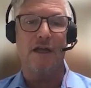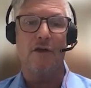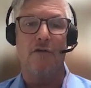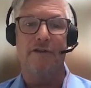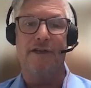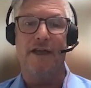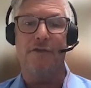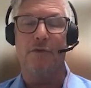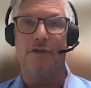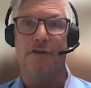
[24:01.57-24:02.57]
COVID death
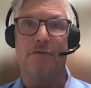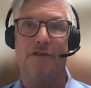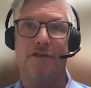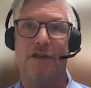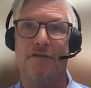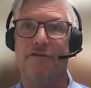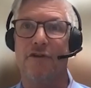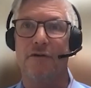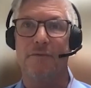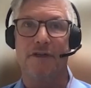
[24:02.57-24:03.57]
was
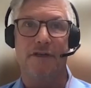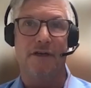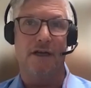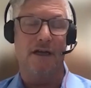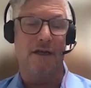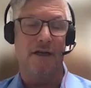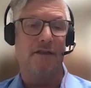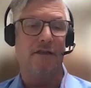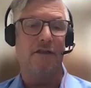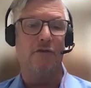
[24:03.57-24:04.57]
confirmed in
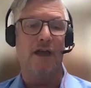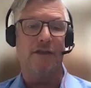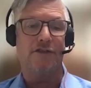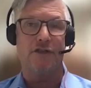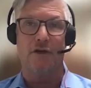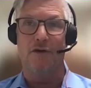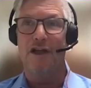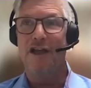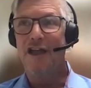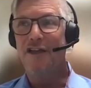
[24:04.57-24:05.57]
the U.S. So
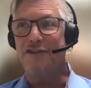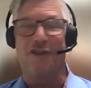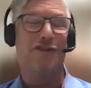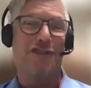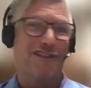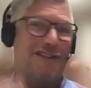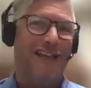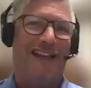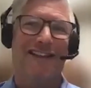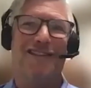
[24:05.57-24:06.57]
those are the
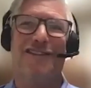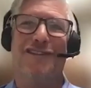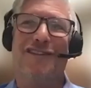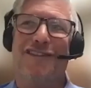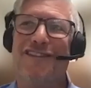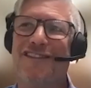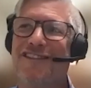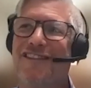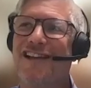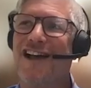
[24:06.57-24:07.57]

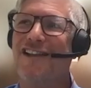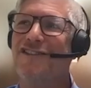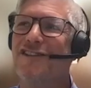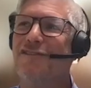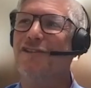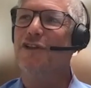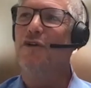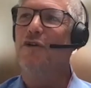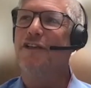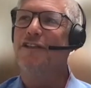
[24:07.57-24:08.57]
kinds of
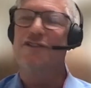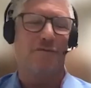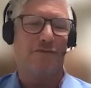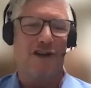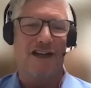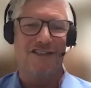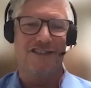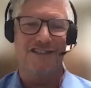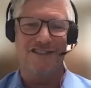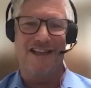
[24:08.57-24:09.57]
loaded
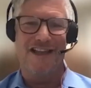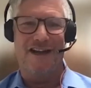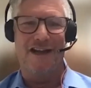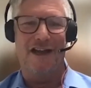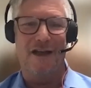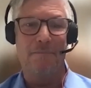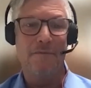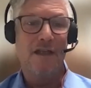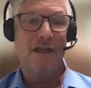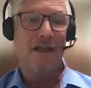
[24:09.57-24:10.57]
surprises
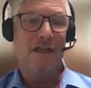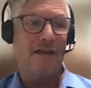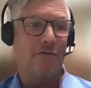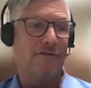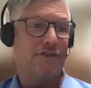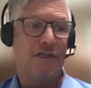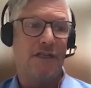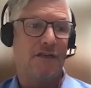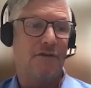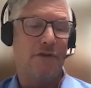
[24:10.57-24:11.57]
that we've
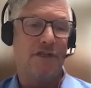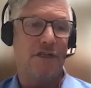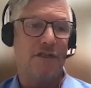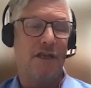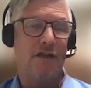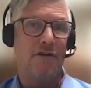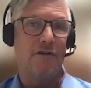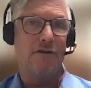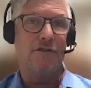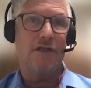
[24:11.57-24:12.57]
seen in recent
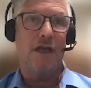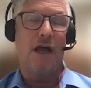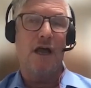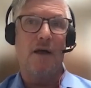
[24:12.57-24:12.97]
years.